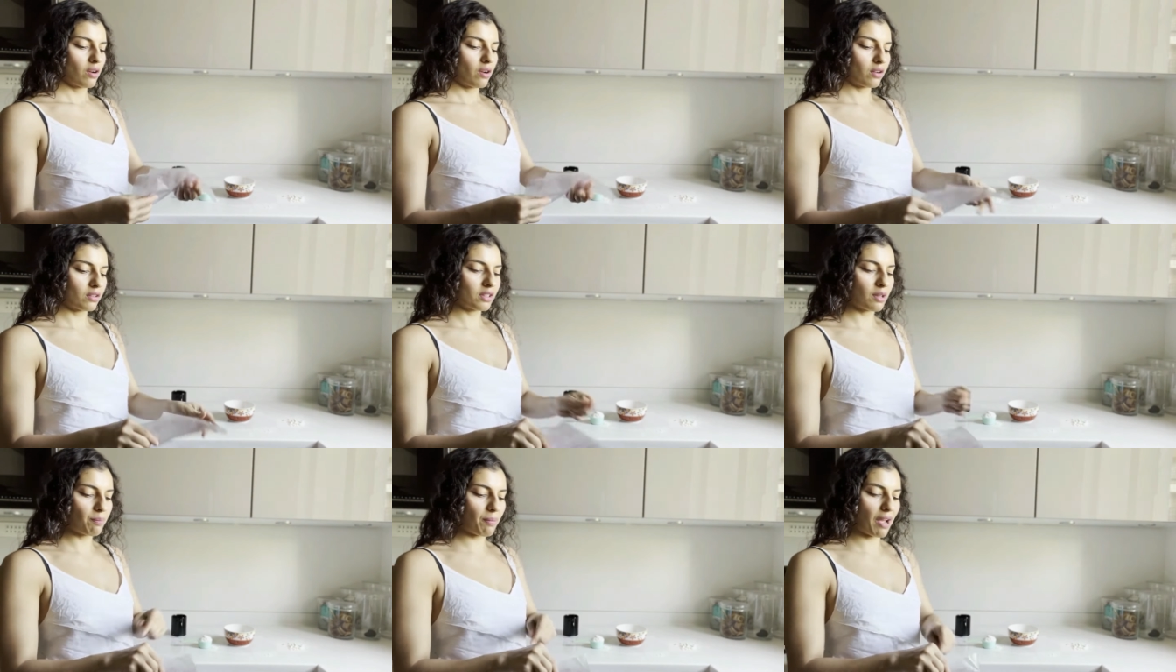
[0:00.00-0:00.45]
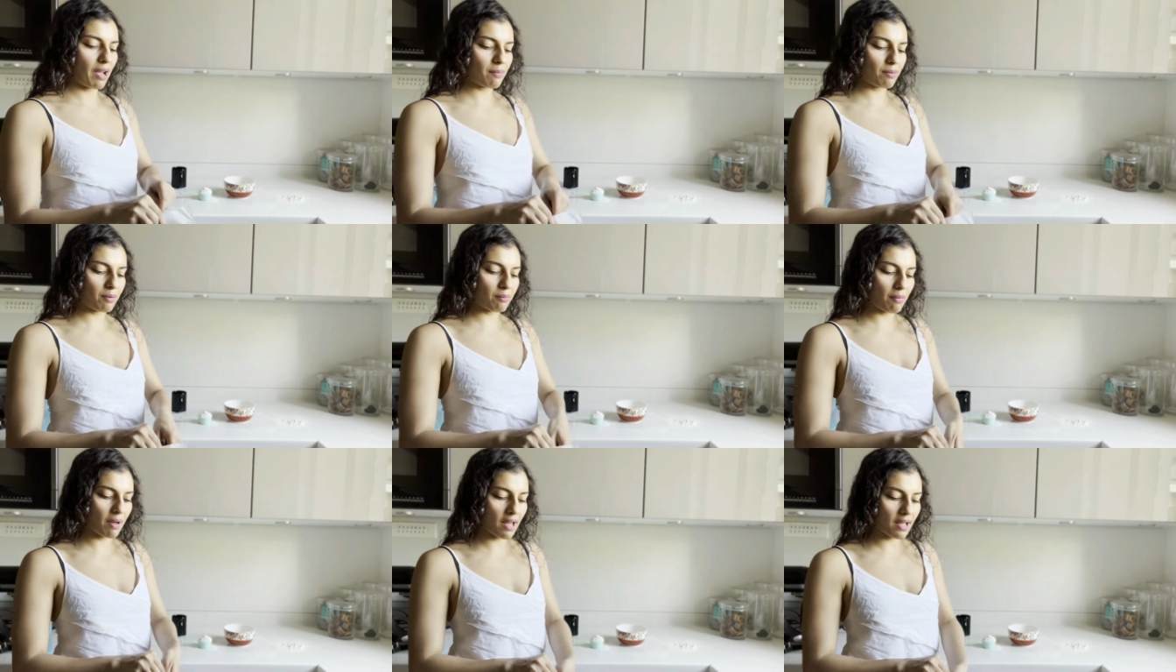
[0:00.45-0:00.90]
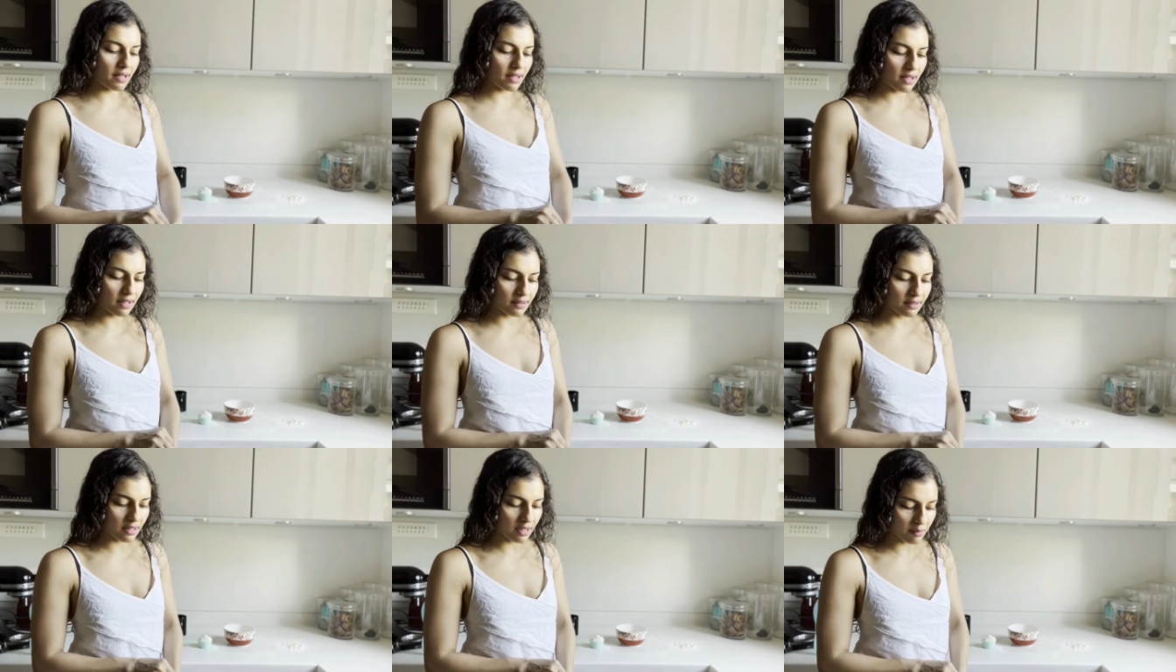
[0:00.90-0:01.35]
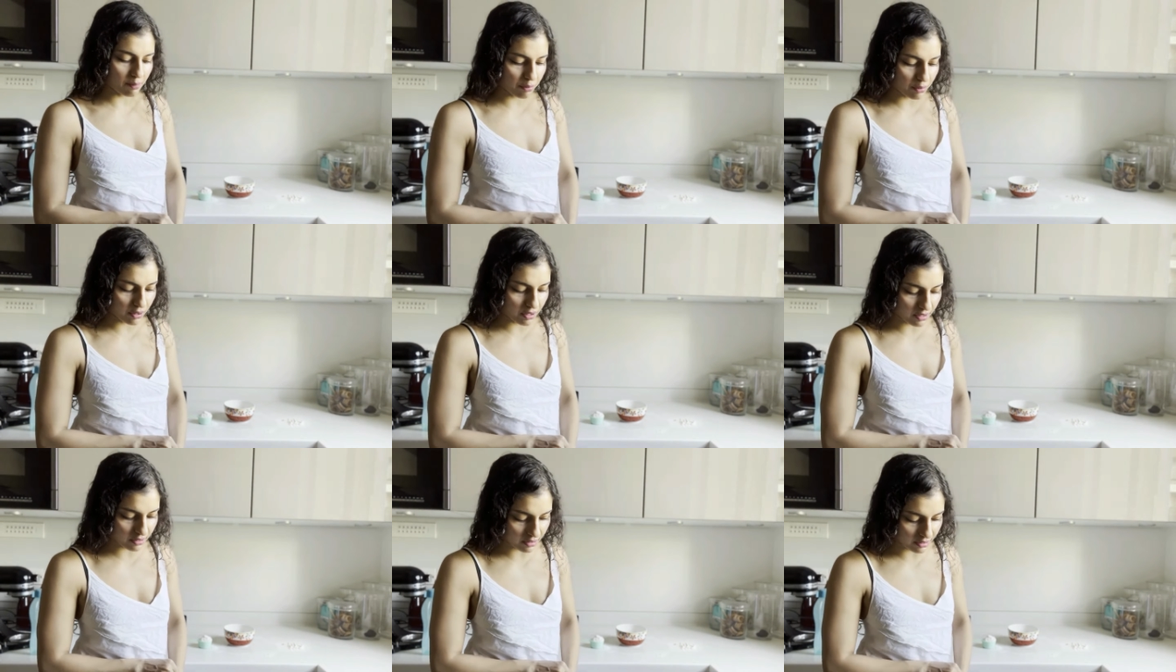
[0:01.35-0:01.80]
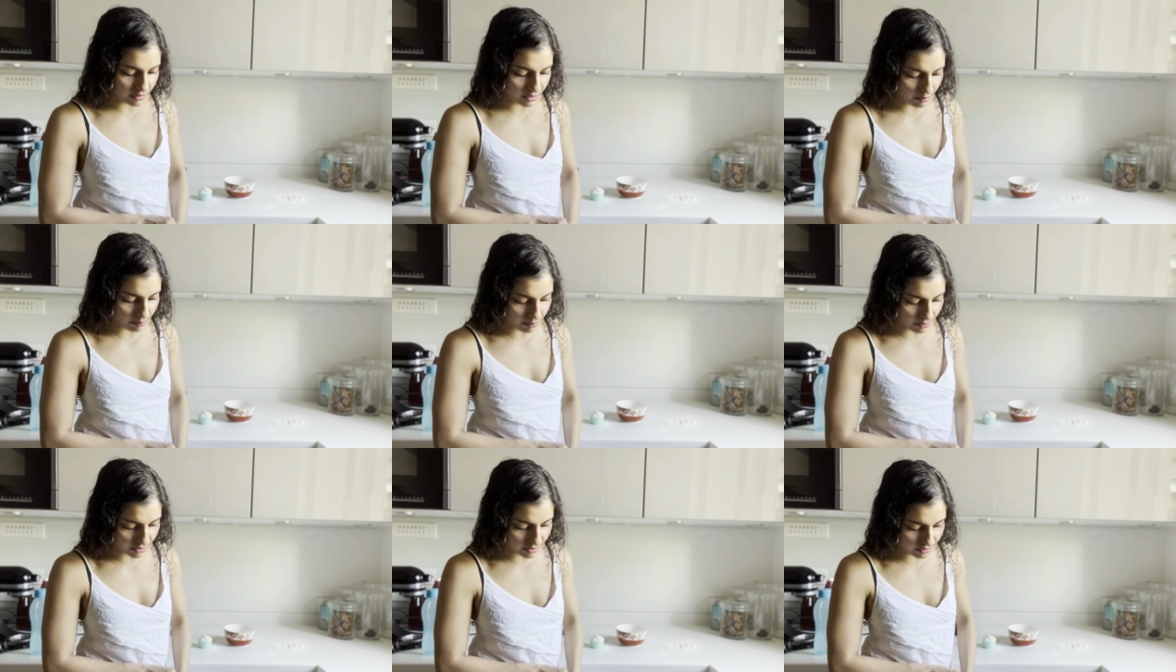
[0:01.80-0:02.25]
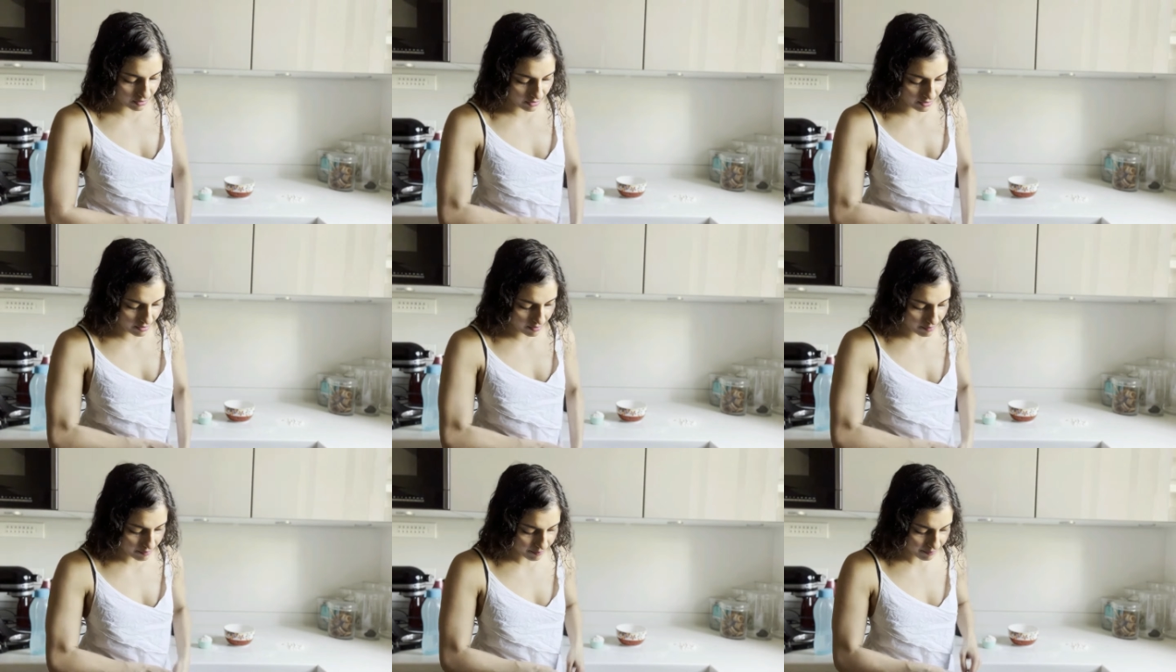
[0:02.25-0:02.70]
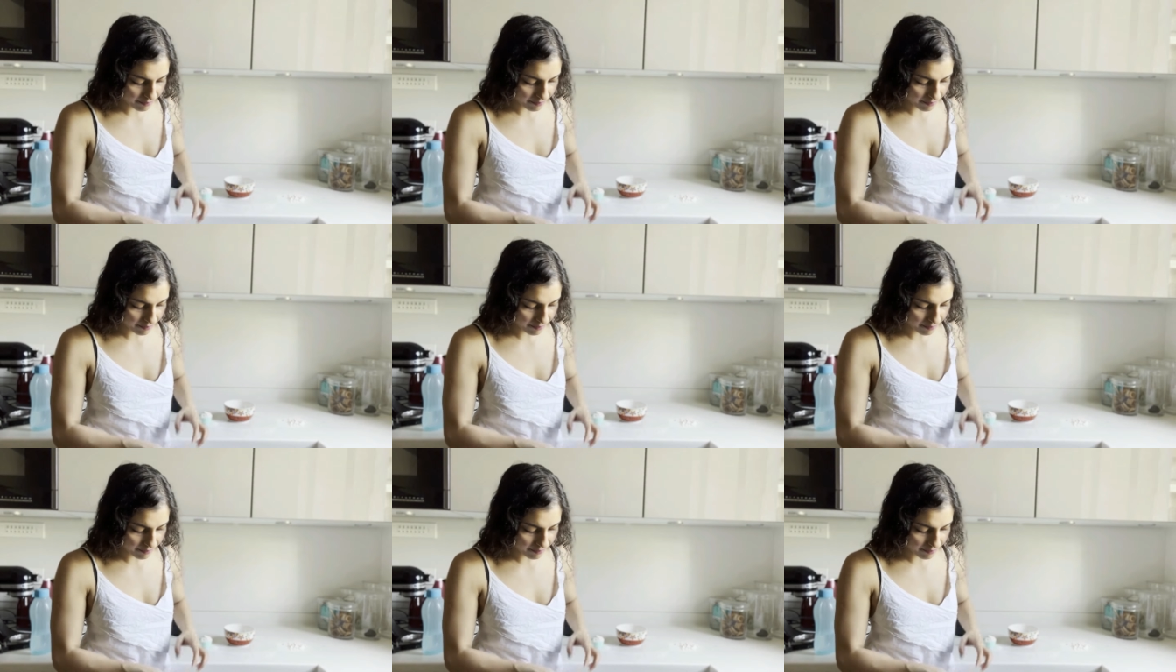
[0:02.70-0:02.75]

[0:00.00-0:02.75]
on the piping bag and then putting the tip in there.